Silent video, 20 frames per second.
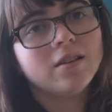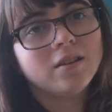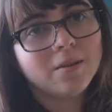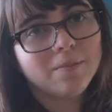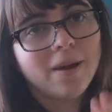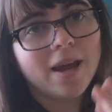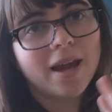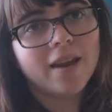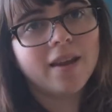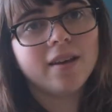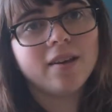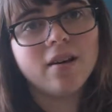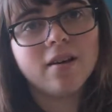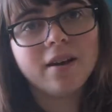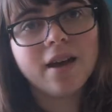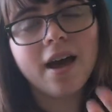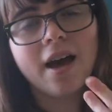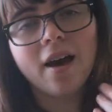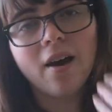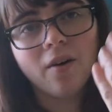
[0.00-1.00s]
depending
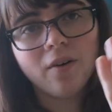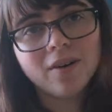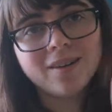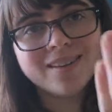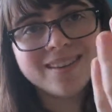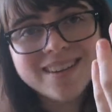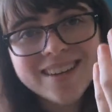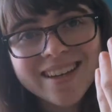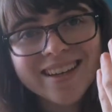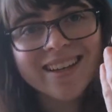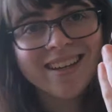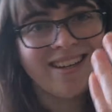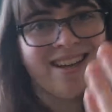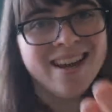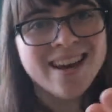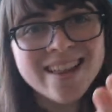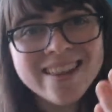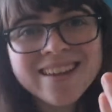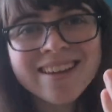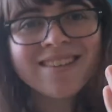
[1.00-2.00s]
on how
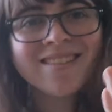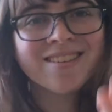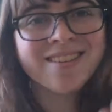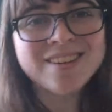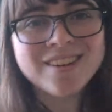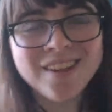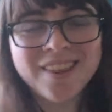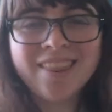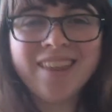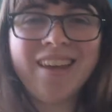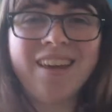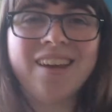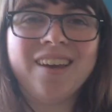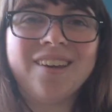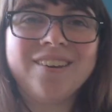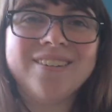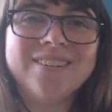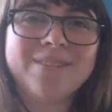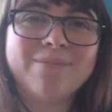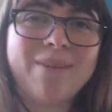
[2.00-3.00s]
this little thing
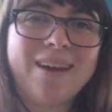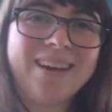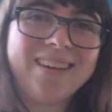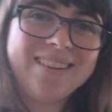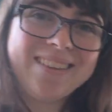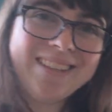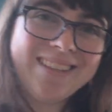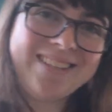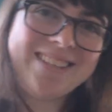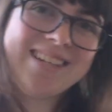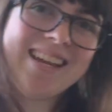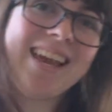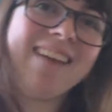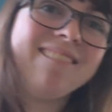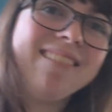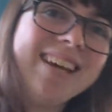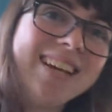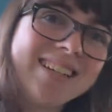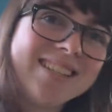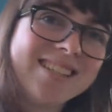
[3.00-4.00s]
goes by this
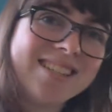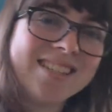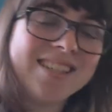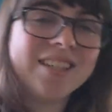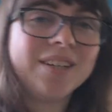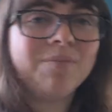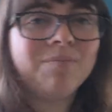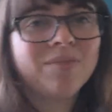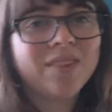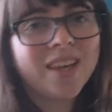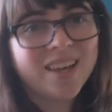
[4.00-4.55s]
time next year.